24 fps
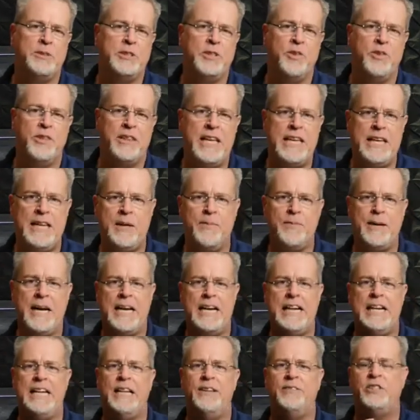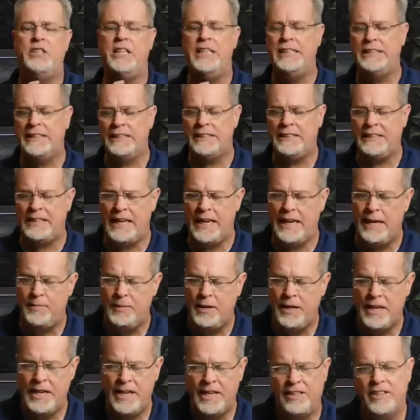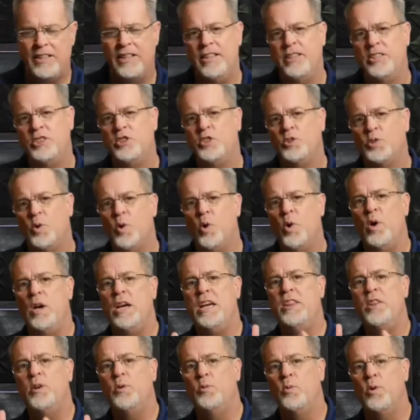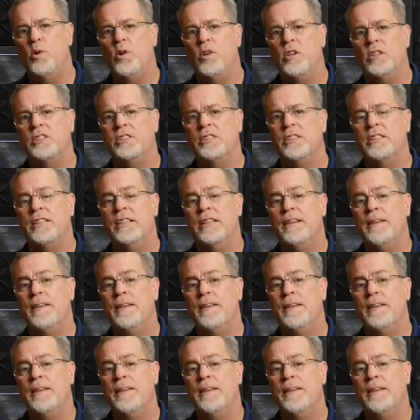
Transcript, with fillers: So think about it. If Jesus came to destroy the works